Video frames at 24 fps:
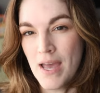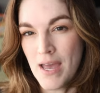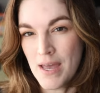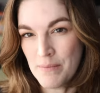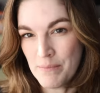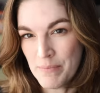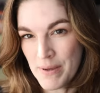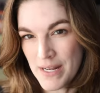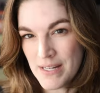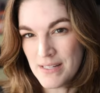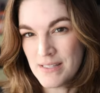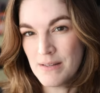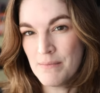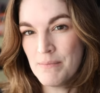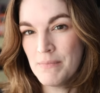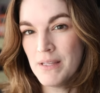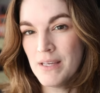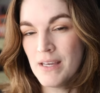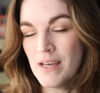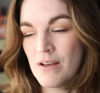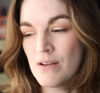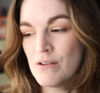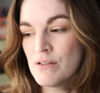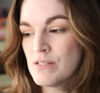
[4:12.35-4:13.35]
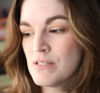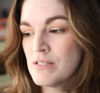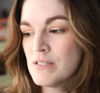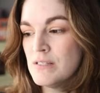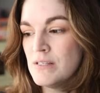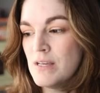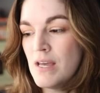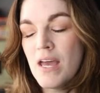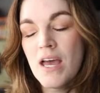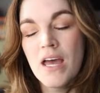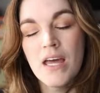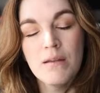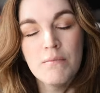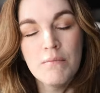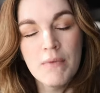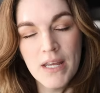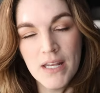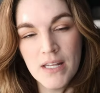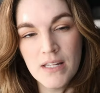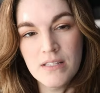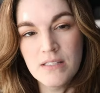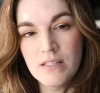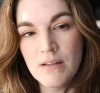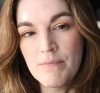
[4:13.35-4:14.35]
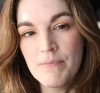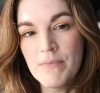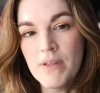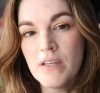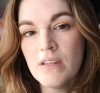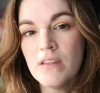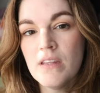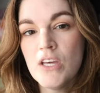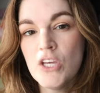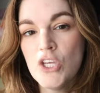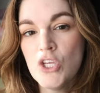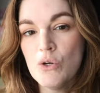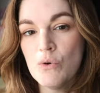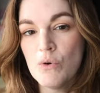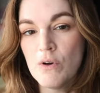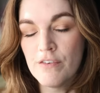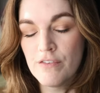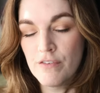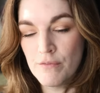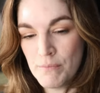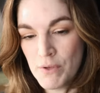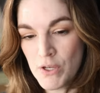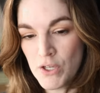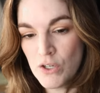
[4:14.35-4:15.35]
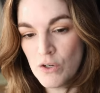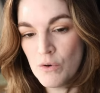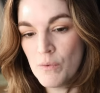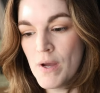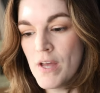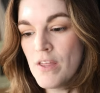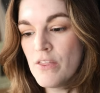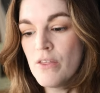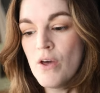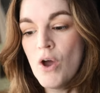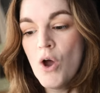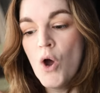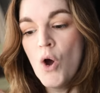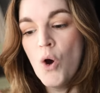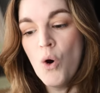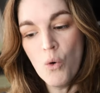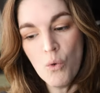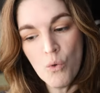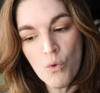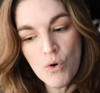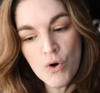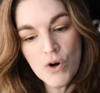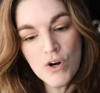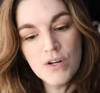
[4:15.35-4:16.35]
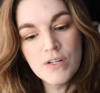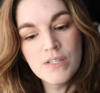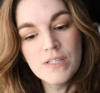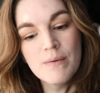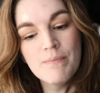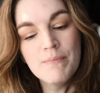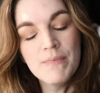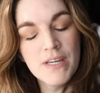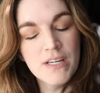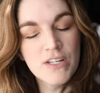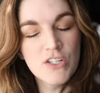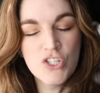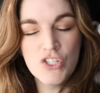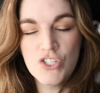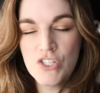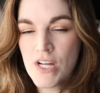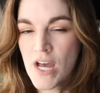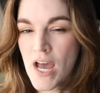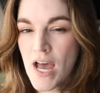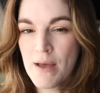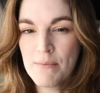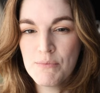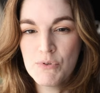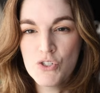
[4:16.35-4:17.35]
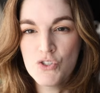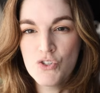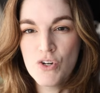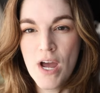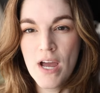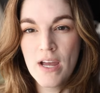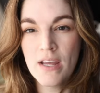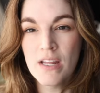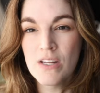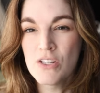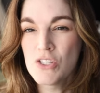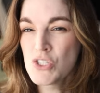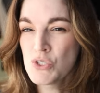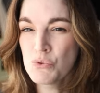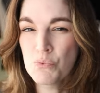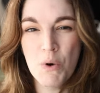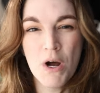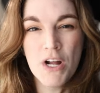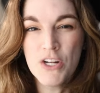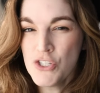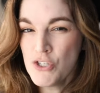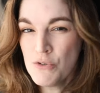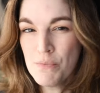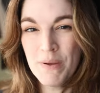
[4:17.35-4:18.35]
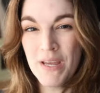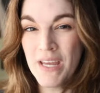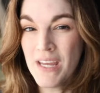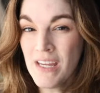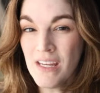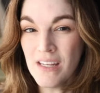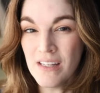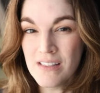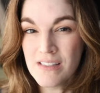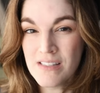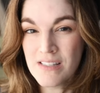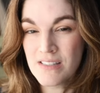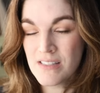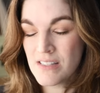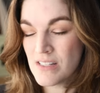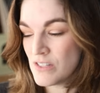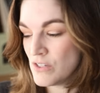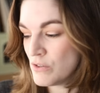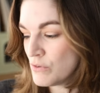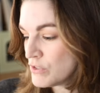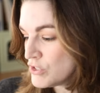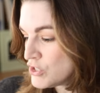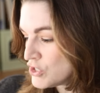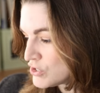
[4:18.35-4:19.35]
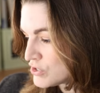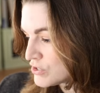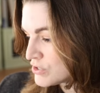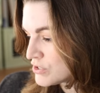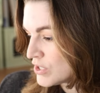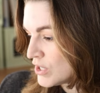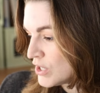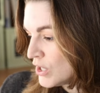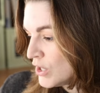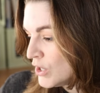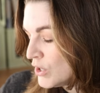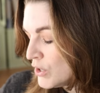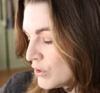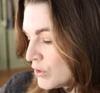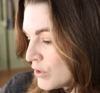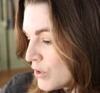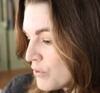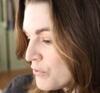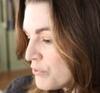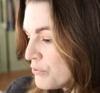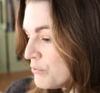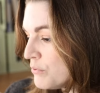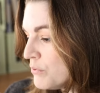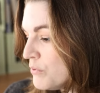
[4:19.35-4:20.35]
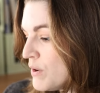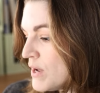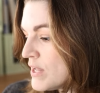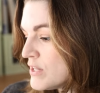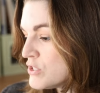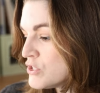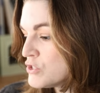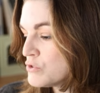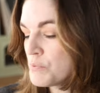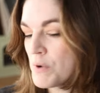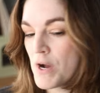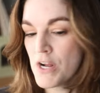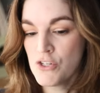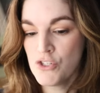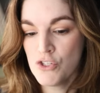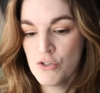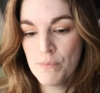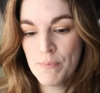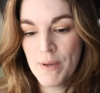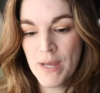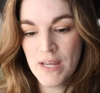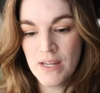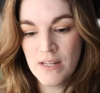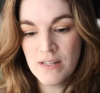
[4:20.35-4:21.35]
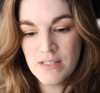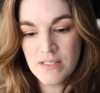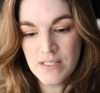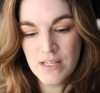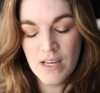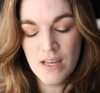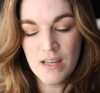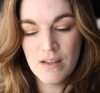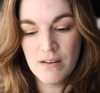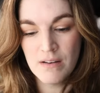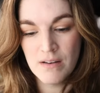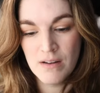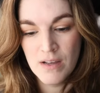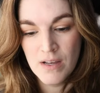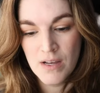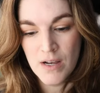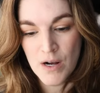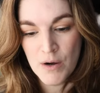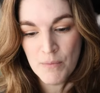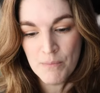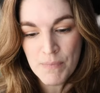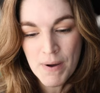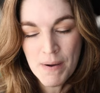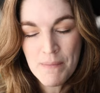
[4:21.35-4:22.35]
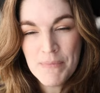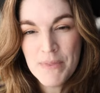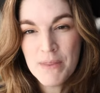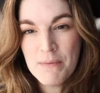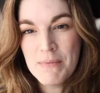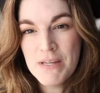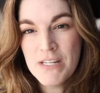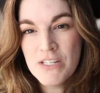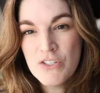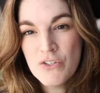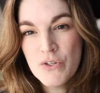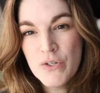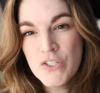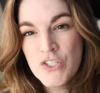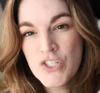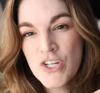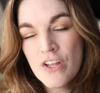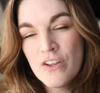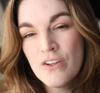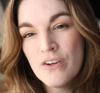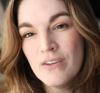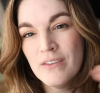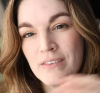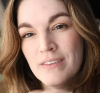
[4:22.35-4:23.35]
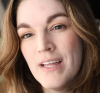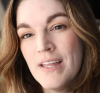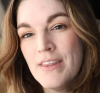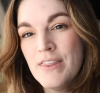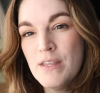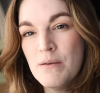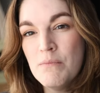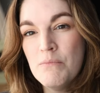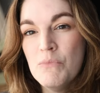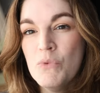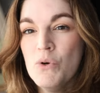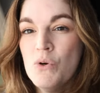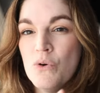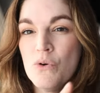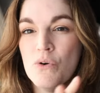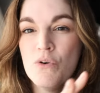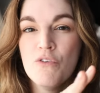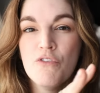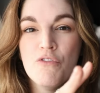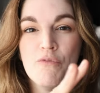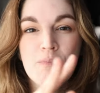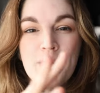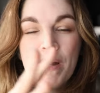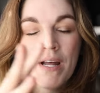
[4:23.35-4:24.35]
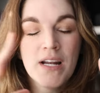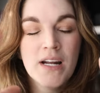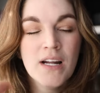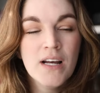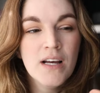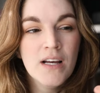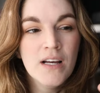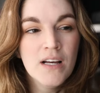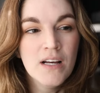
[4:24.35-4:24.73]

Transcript: and paint something else and make it something that you are familiar with or something just abstract and swatch your paints. You can just Go through and swatch your paints and bump them into each other and let them move, but